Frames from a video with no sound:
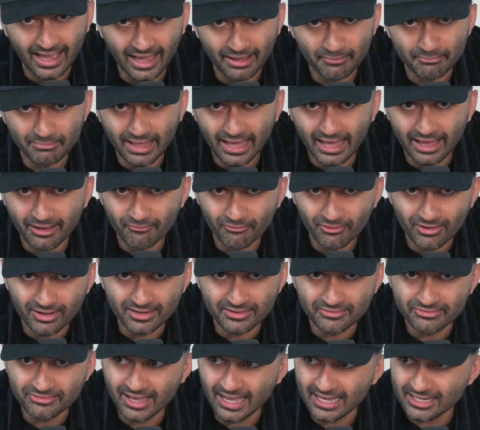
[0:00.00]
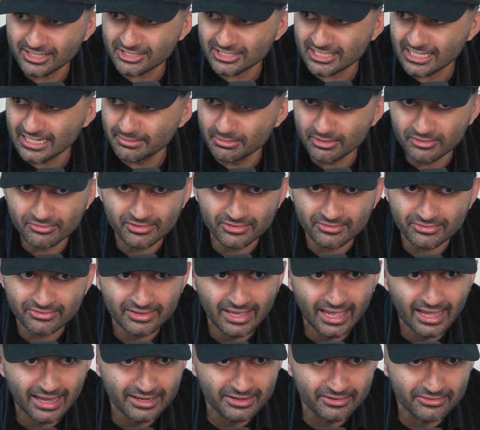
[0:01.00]
I'm not one to fat shame. If you're
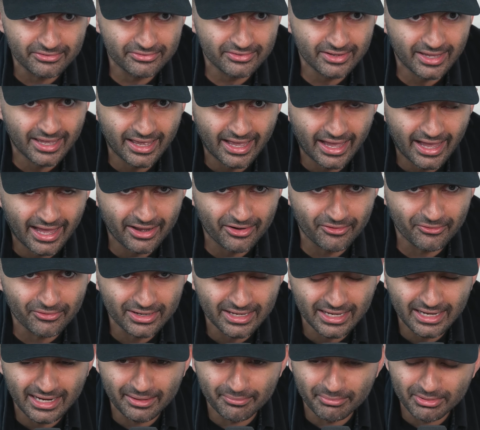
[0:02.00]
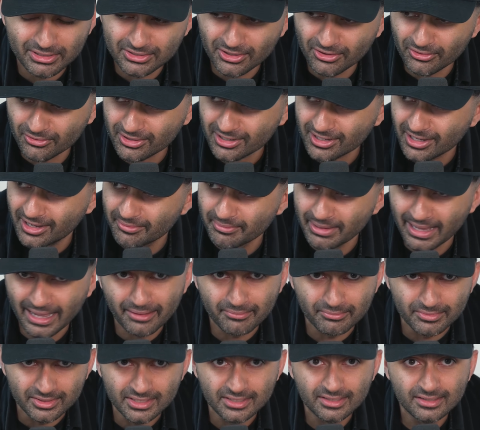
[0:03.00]
fat, you're fat. I don't care. But don't come
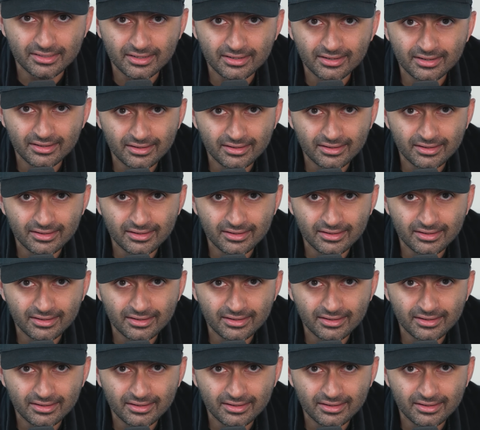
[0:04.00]
at me.